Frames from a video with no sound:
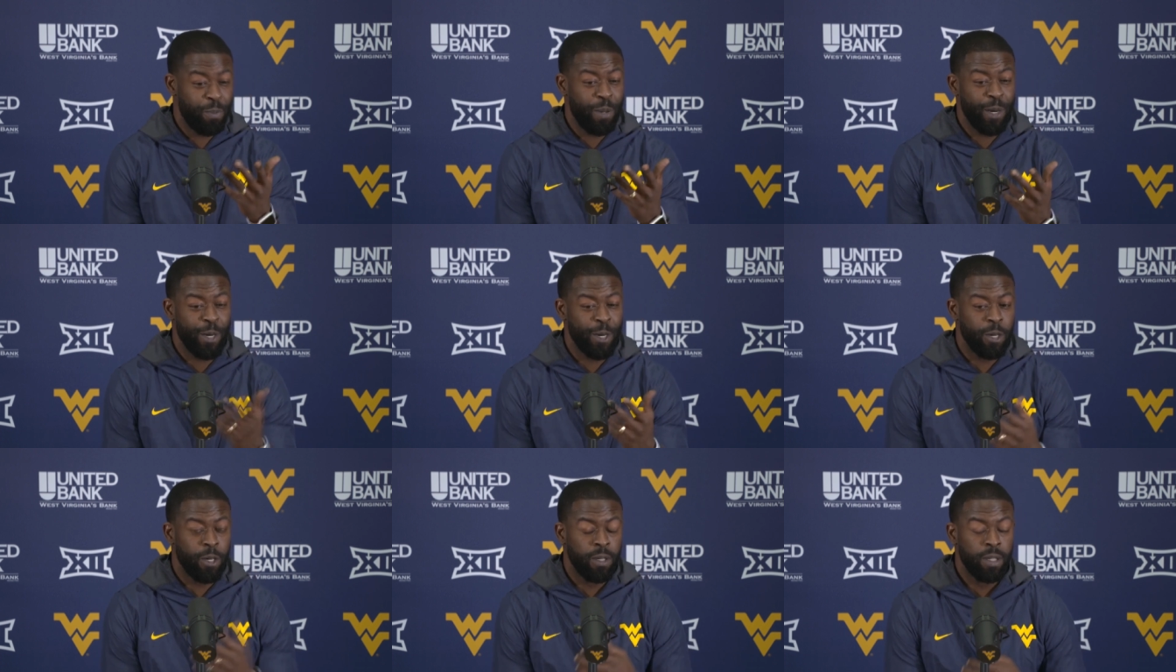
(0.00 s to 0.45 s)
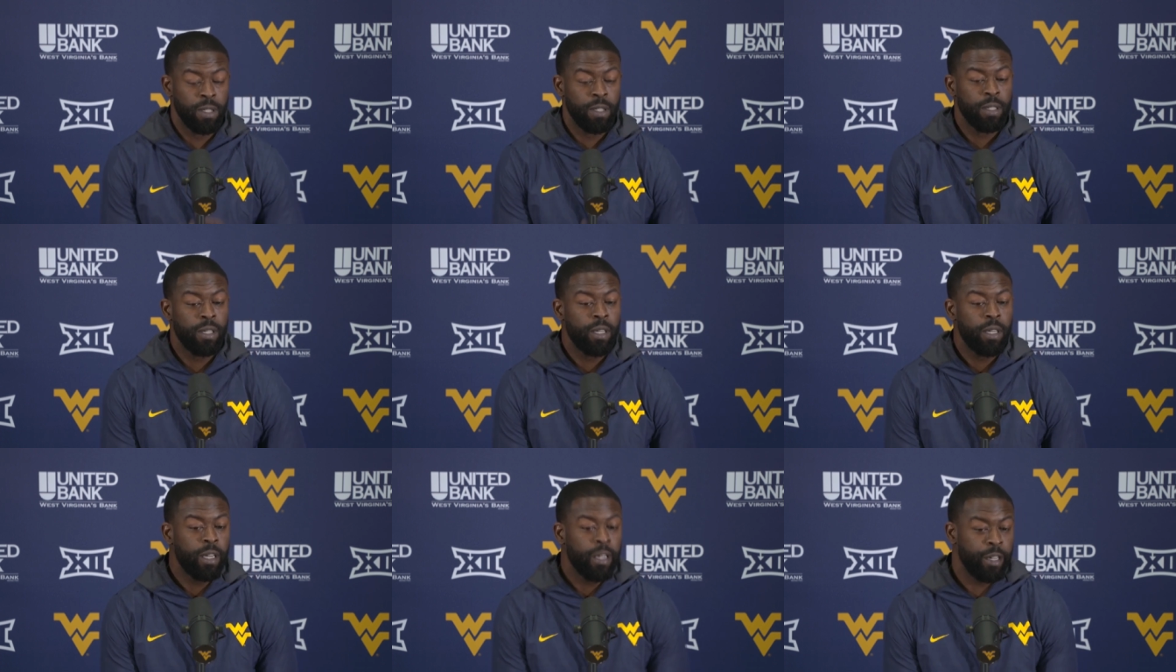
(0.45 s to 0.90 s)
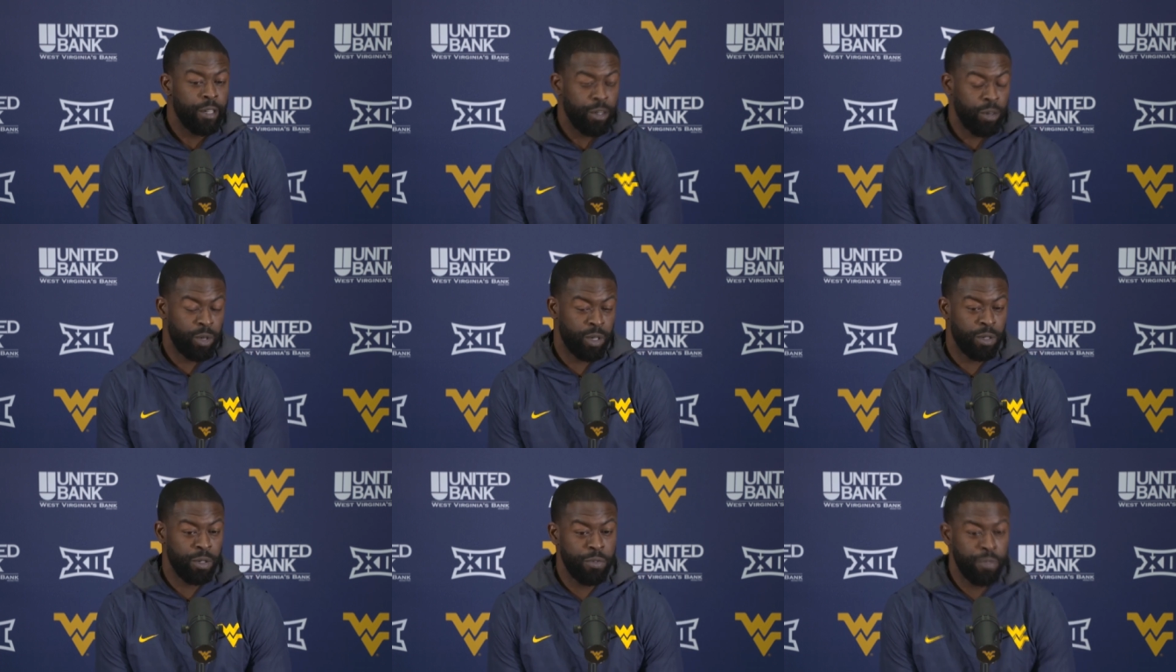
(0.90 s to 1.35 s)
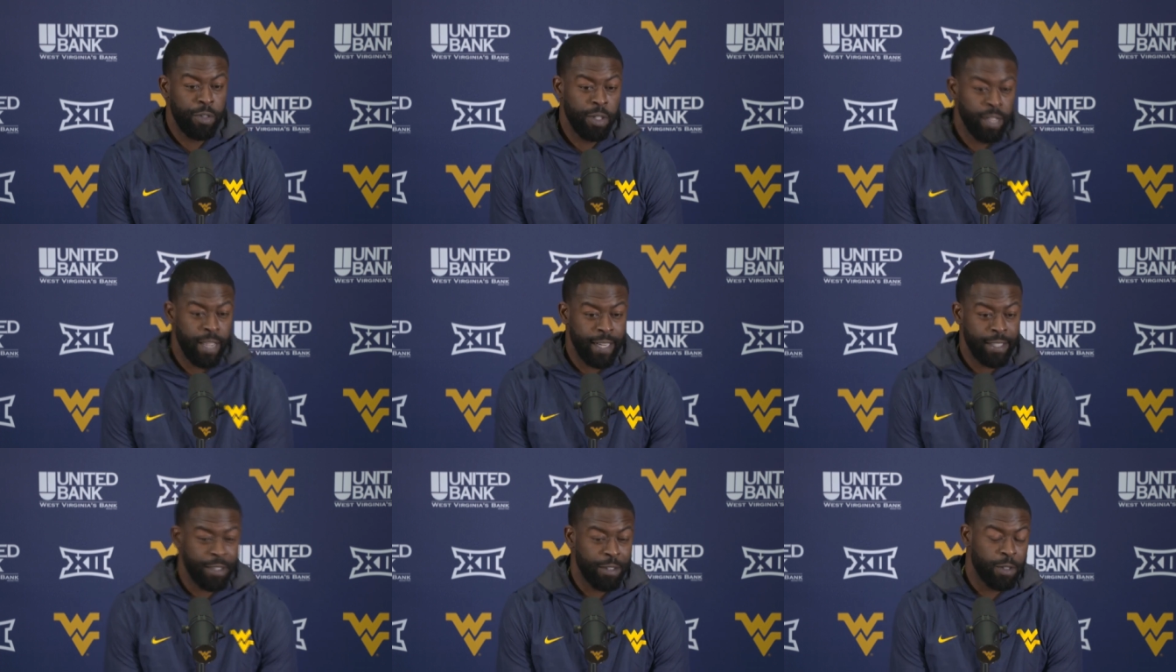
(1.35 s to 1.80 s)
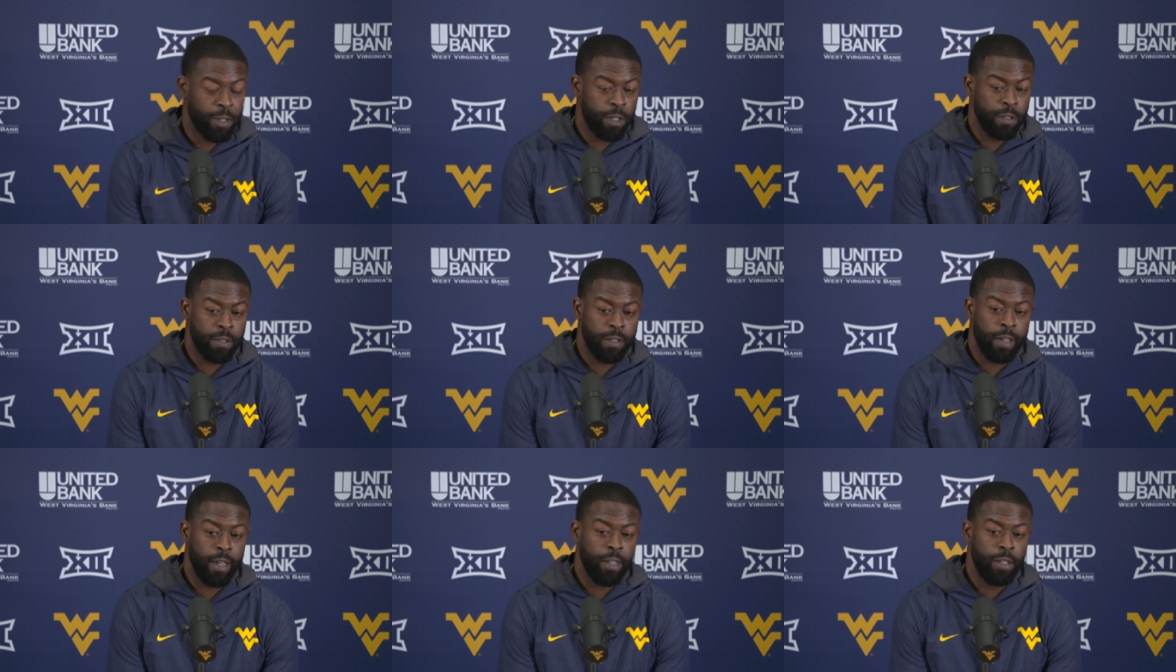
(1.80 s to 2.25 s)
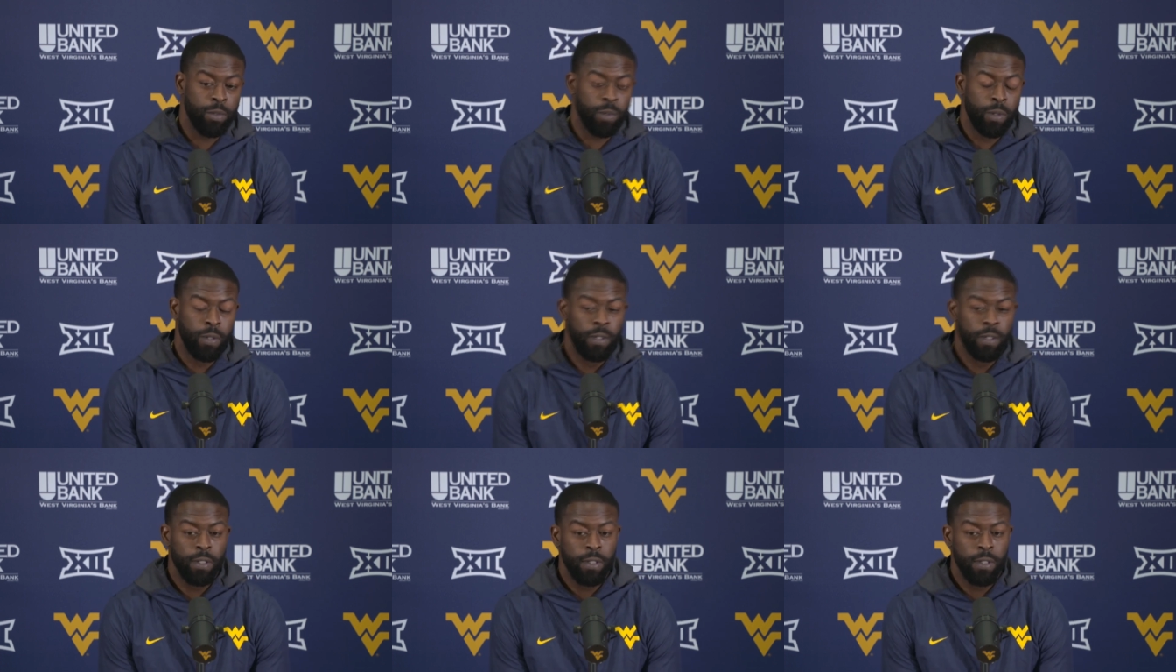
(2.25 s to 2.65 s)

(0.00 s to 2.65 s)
per in order to feel like they're on schedule.